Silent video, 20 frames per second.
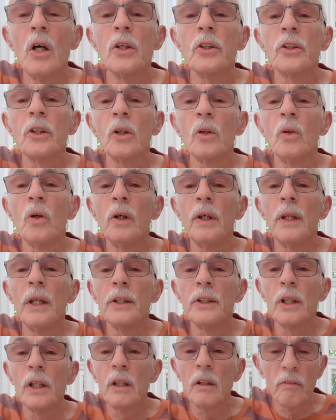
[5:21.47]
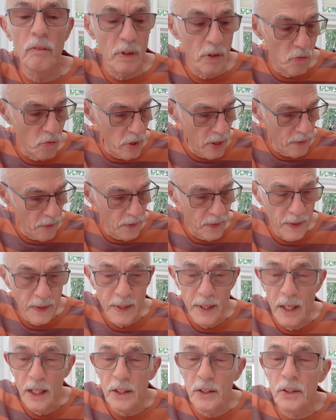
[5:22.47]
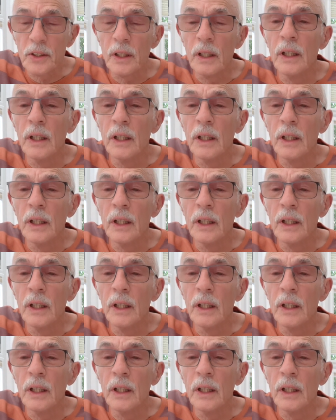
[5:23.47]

So there's a lovely riff in this,